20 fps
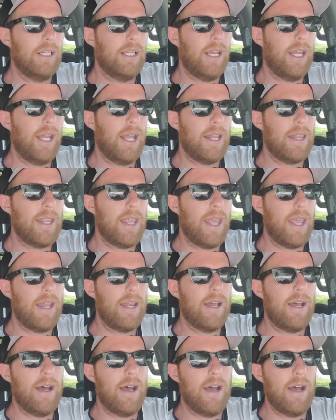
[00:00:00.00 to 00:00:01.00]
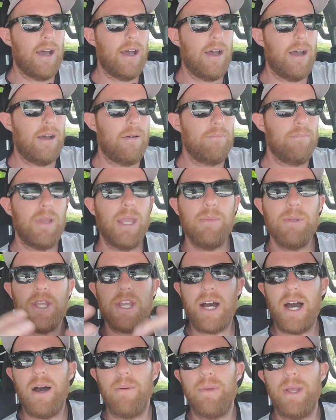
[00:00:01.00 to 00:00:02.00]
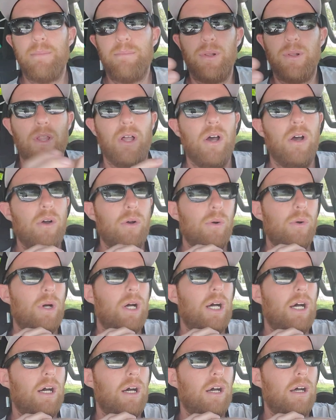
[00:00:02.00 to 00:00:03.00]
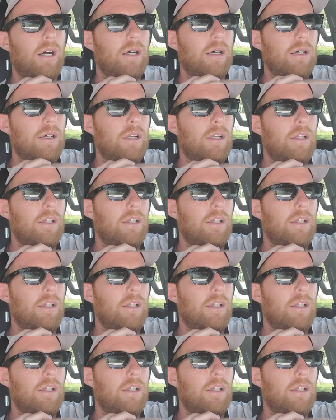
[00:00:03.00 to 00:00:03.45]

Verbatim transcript: And then uh, maybe comment below uh,